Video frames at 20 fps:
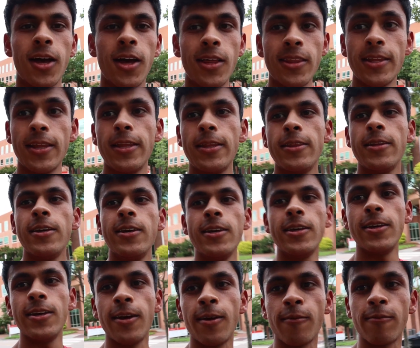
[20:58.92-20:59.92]
And then
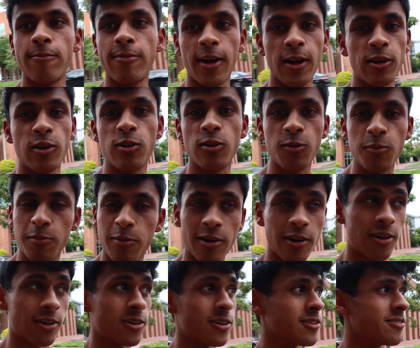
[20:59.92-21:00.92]
the final
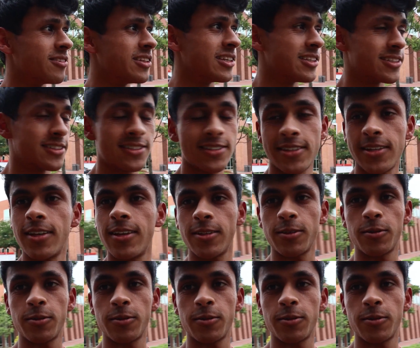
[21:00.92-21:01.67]
part of this